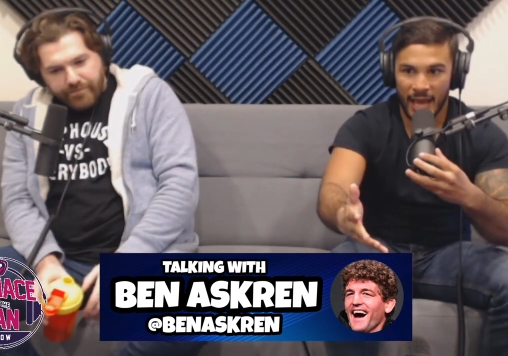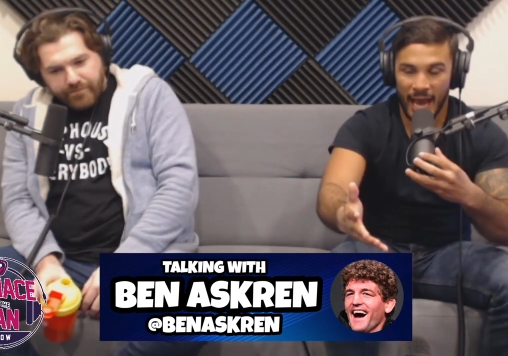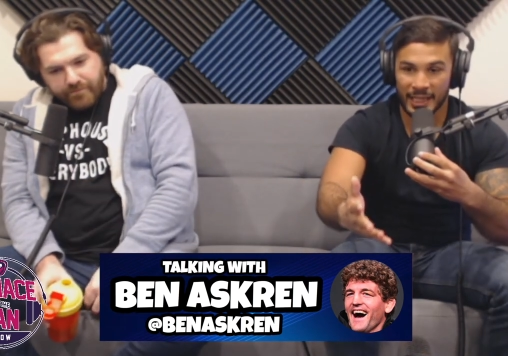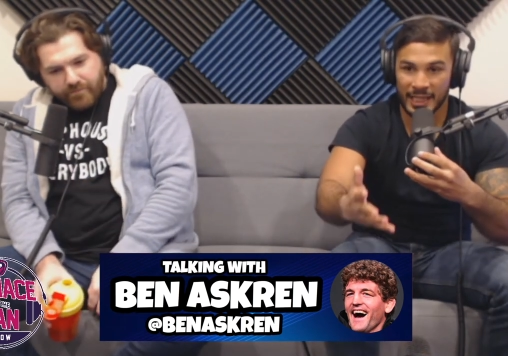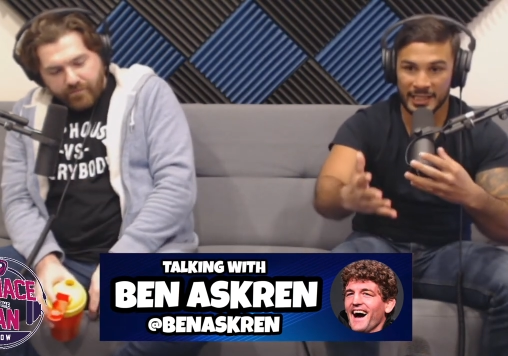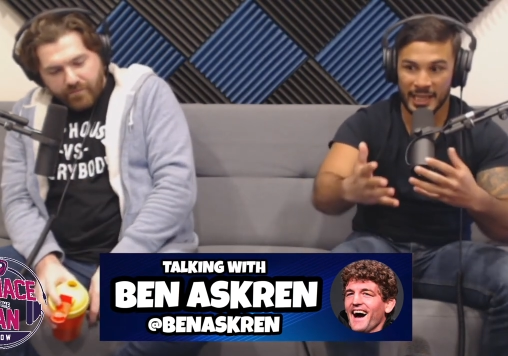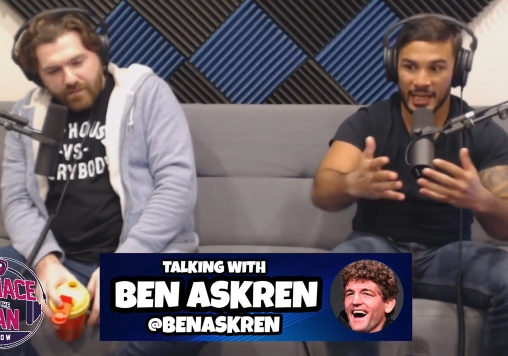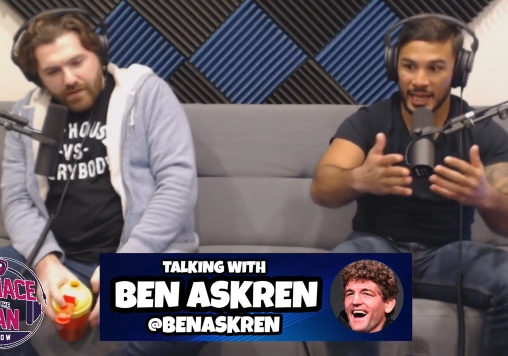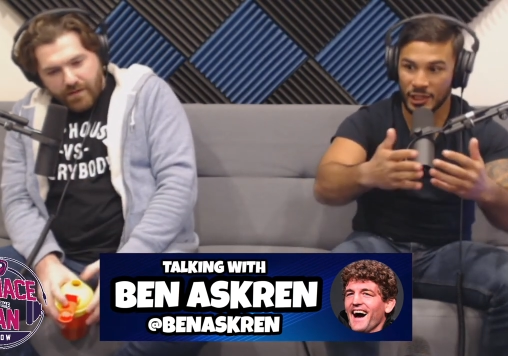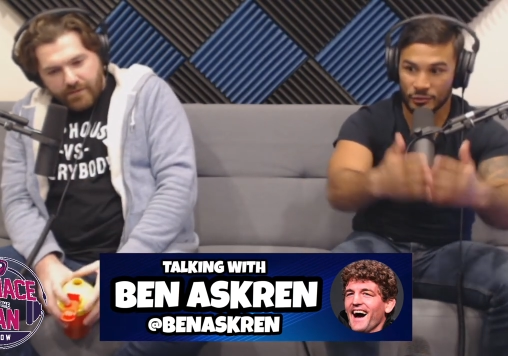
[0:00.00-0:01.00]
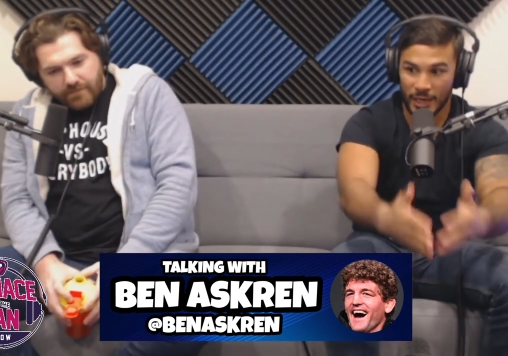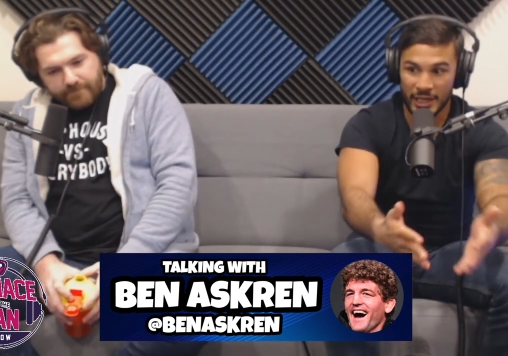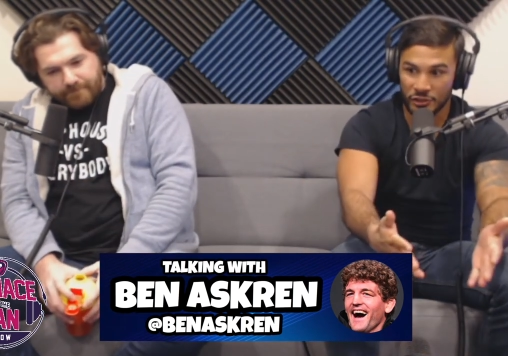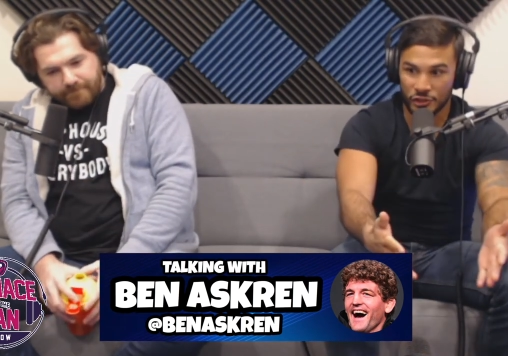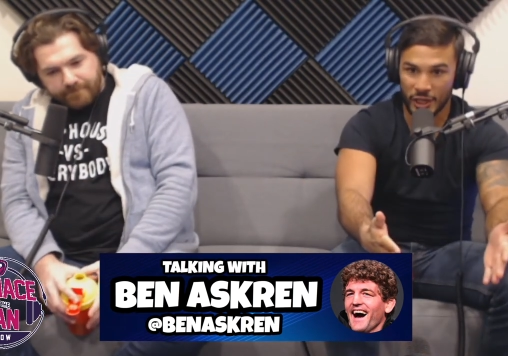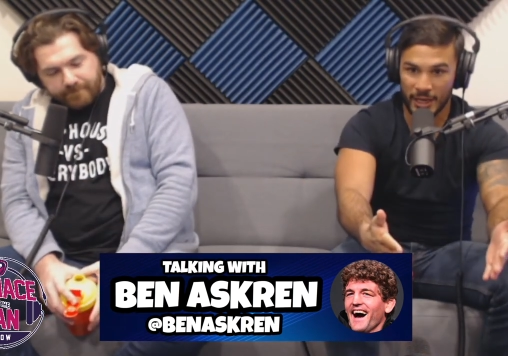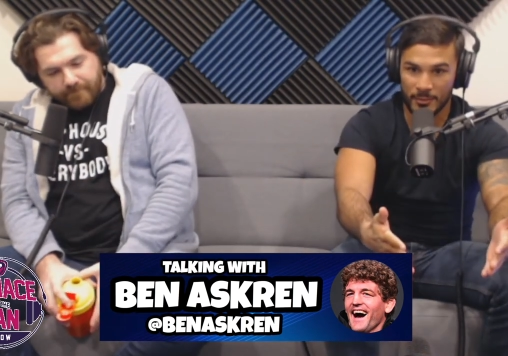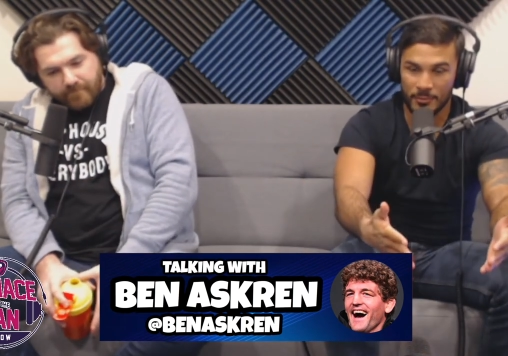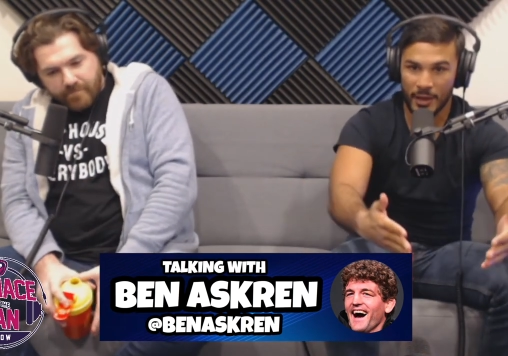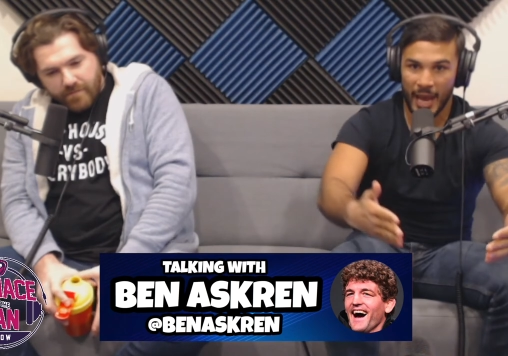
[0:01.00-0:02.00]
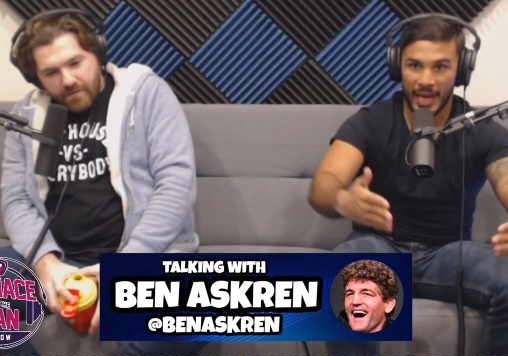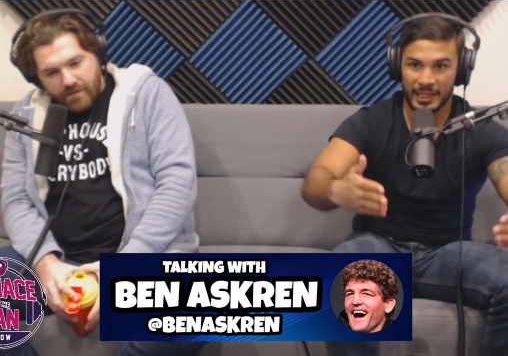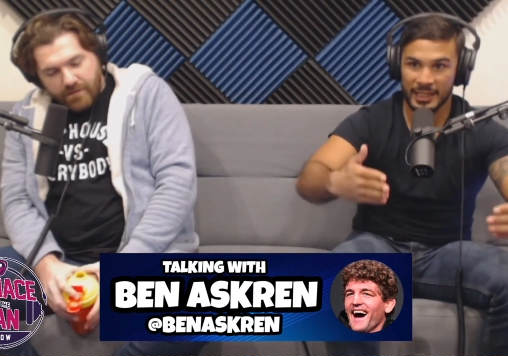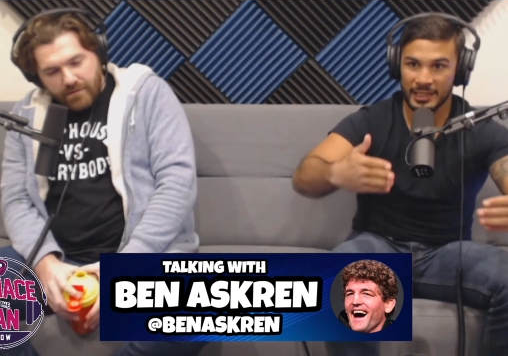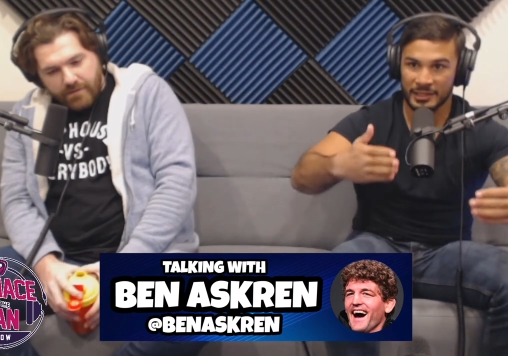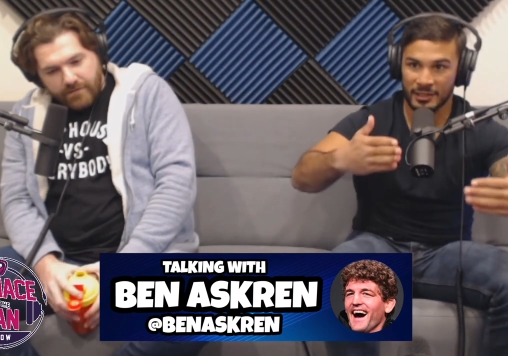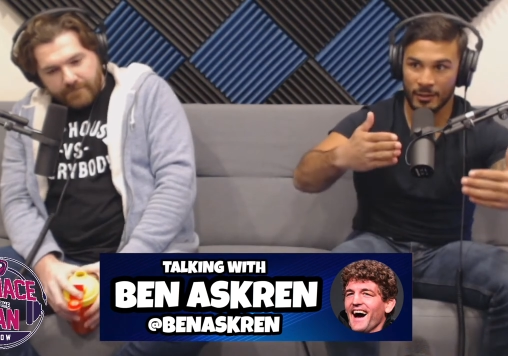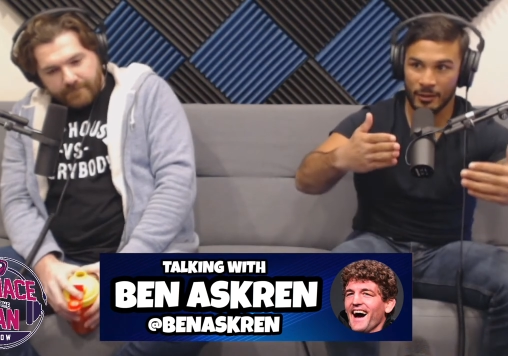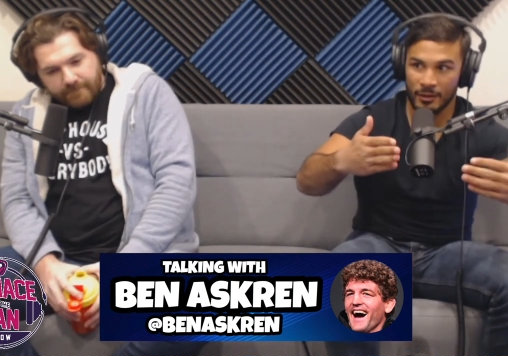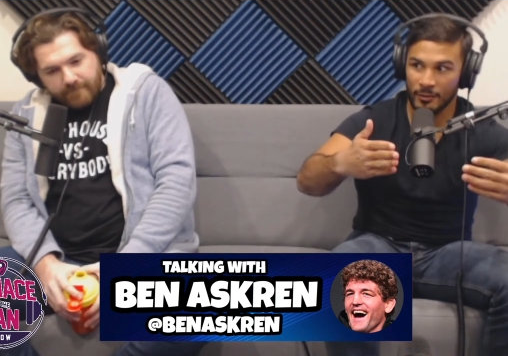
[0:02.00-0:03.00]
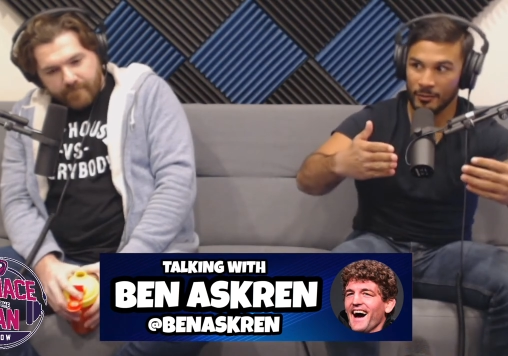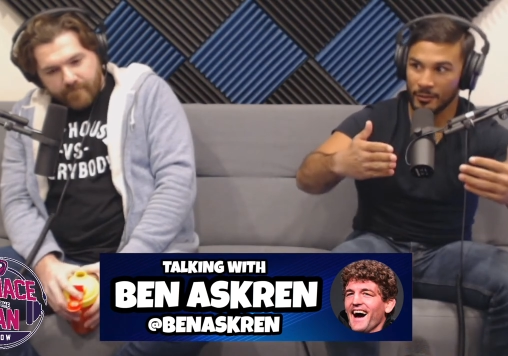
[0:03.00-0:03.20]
Speaker 1: And he's in know. a great think, gym and he's uh